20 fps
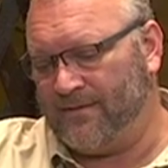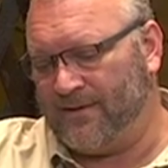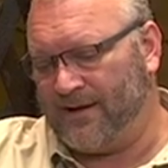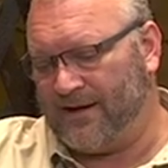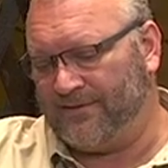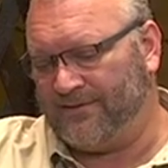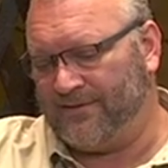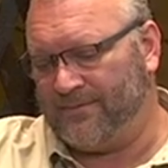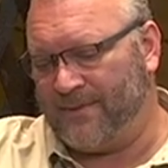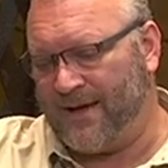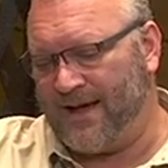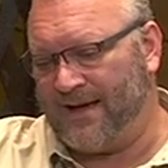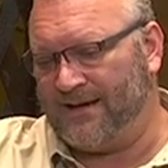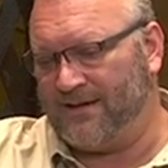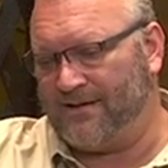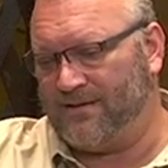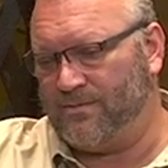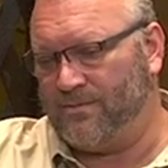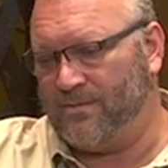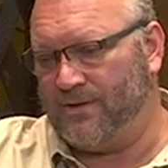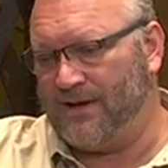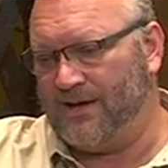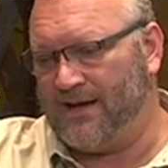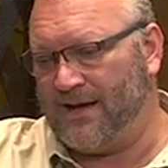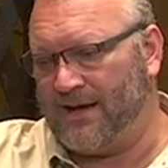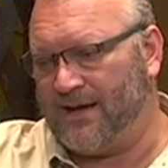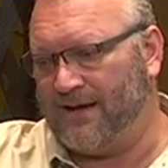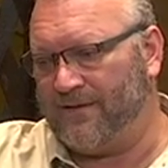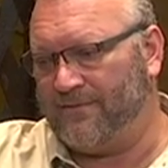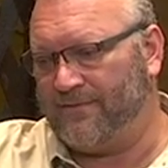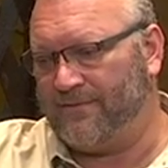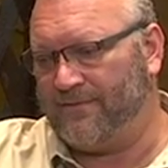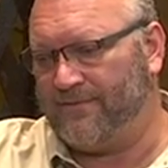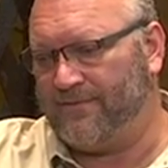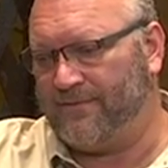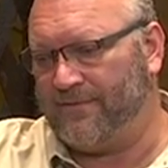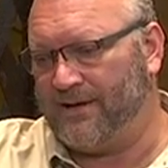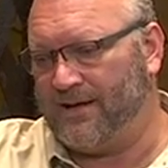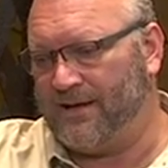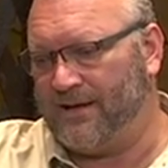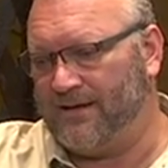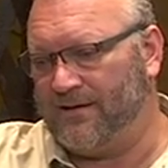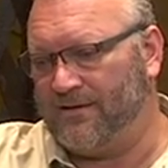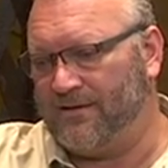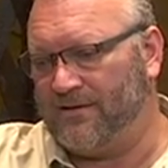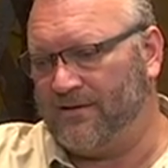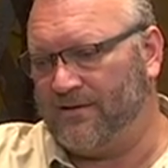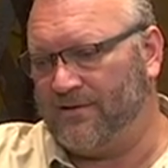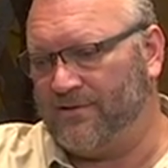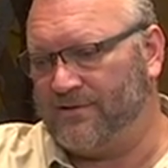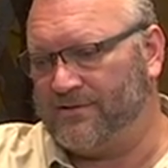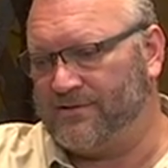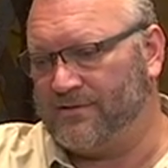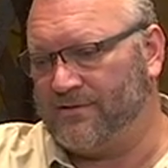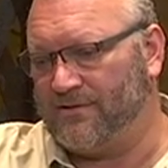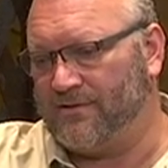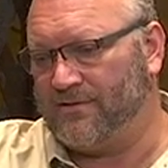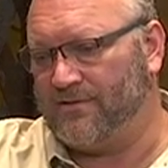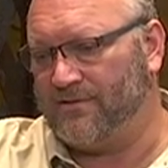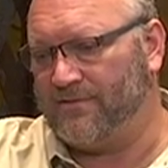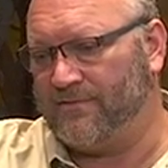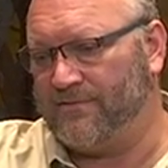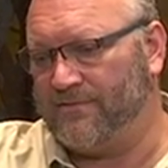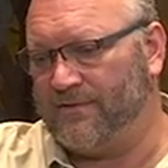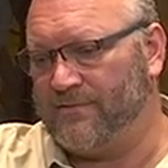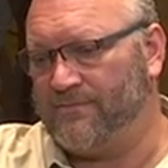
As a bank, we have a lot of,